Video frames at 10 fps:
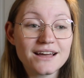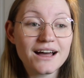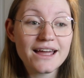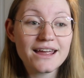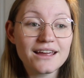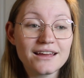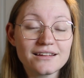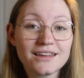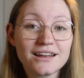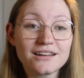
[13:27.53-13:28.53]
I
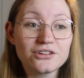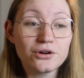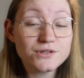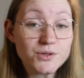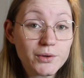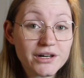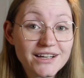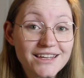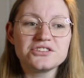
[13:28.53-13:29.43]
can go to work,